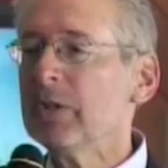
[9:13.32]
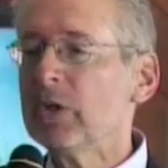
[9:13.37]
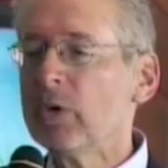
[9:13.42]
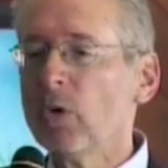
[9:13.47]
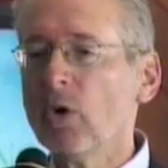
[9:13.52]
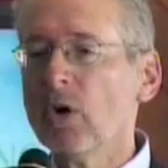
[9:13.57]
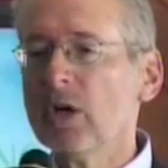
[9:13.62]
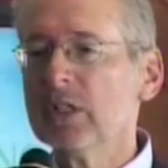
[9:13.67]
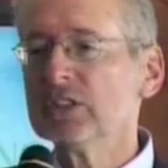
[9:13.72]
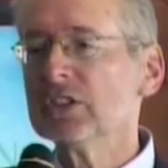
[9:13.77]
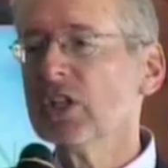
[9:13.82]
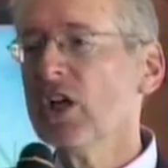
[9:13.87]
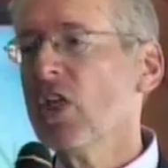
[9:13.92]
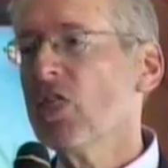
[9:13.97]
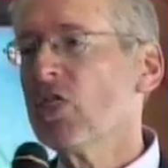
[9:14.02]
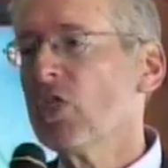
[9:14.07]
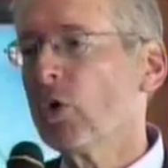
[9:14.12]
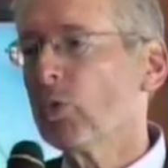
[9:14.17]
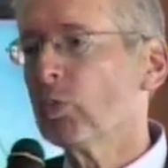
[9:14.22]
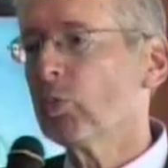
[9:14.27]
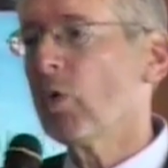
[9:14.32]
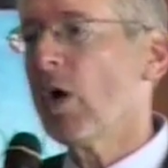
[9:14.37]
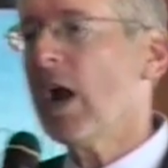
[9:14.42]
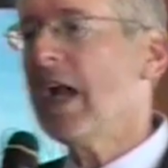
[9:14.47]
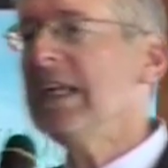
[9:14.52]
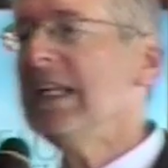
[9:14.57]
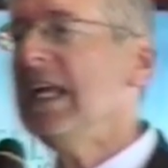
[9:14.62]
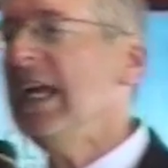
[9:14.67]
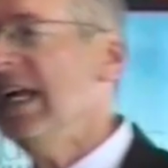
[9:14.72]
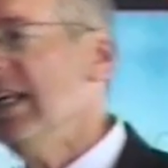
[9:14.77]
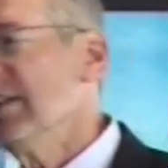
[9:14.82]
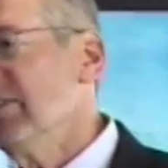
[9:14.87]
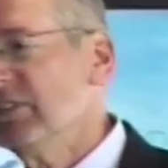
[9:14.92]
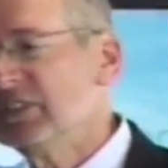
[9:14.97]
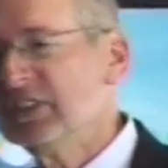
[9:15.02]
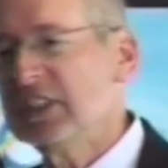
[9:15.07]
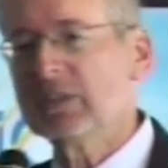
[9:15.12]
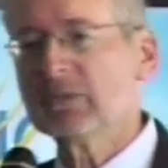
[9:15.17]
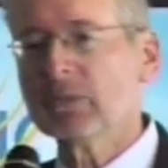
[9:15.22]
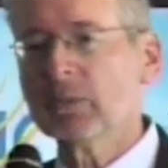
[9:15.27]
because the right hand of
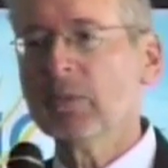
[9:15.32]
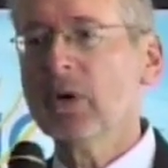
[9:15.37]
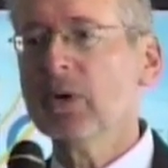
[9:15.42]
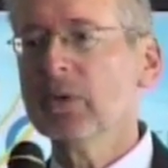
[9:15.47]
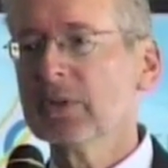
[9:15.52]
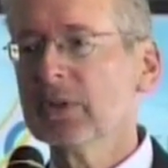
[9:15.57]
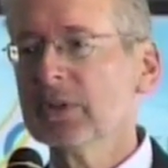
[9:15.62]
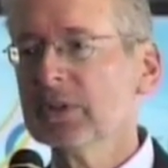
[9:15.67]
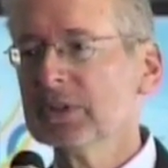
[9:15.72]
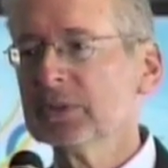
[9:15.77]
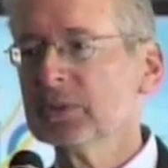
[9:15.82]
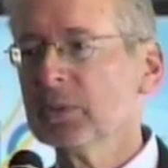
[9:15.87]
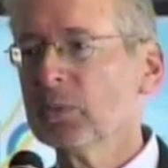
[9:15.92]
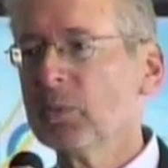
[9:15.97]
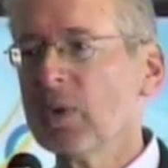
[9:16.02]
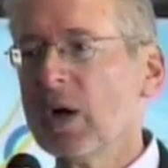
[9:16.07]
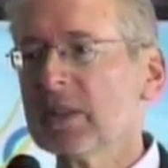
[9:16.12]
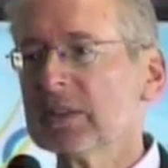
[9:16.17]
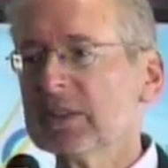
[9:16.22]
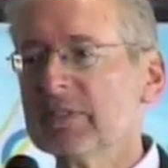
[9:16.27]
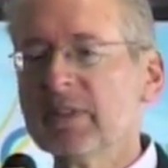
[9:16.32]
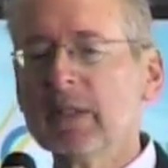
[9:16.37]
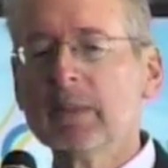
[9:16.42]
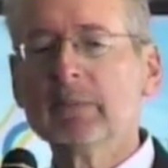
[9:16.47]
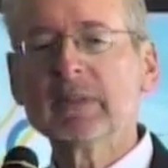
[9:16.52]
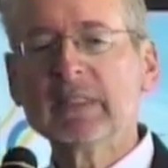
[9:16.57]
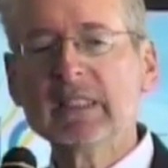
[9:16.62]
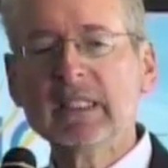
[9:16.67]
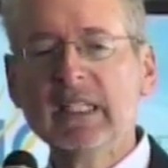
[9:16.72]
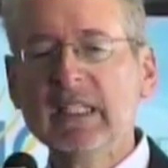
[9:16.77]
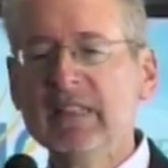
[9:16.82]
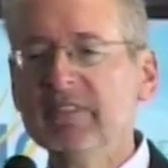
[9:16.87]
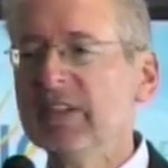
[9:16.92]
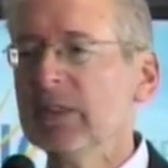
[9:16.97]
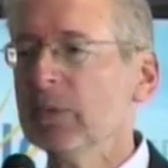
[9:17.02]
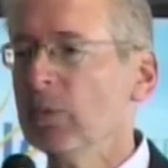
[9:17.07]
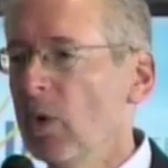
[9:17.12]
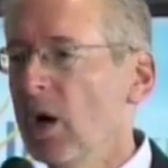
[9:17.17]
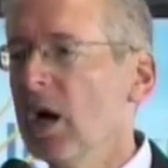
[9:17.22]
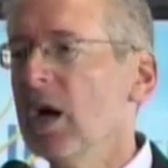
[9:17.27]
General Motors, while developing the
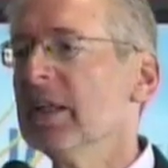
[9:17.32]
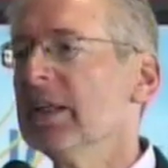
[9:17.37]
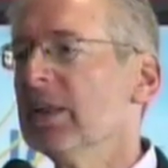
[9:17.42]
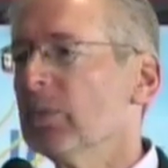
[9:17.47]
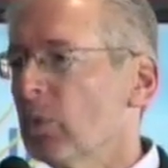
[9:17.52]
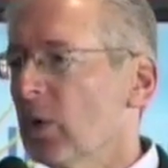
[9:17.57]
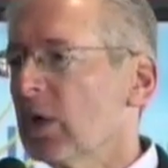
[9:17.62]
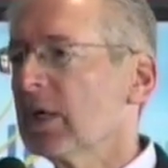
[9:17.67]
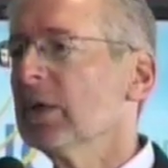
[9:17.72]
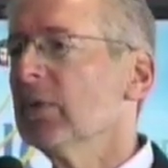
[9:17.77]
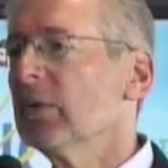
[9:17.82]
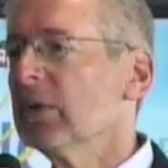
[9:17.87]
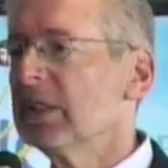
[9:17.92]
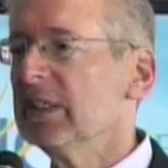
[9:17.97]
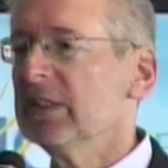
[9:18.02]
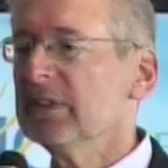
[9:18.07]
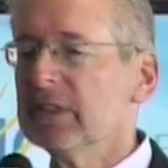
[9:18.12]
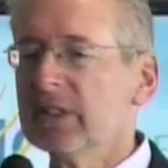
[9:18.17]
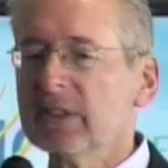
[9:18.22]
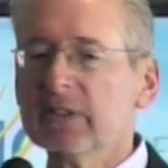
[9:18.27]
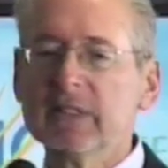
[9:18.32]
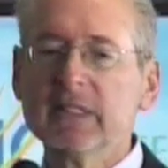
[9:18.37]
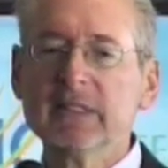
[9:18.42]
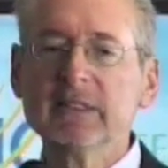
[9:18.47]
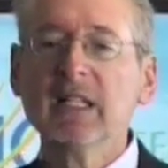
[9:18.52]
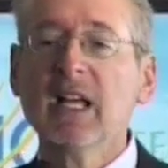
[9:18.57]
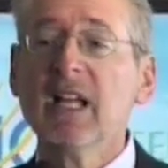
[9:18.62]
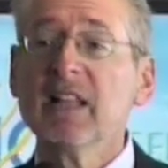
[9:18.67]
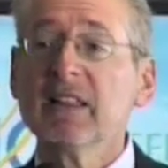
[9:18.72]
EV1 and working with the utilities,